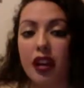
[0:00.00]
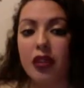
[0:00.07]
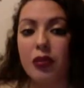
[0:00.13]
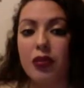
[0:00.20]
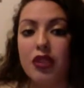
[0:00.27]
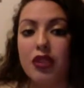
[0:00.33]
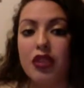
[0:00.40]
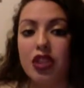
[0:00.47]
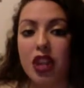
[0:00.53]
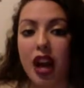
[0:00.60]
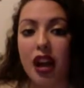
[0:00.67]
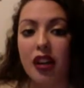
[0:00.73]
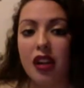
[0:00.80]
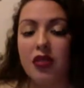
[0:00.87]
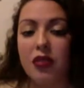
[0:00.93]
It was a
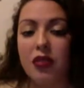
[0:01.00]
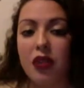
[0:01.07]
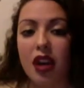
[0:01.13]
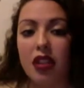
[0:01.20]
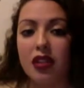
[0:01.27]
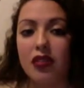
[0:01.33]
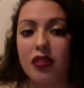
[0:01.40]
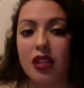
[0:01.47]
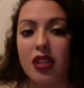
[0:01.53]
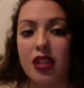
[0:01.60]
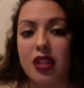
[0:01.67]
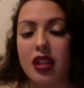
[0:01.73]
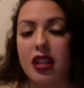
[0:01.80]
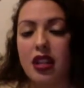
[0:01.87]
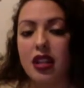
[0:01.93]
shock to all of
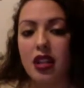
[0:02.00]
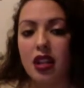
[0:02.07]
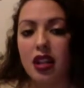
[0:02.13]
us. And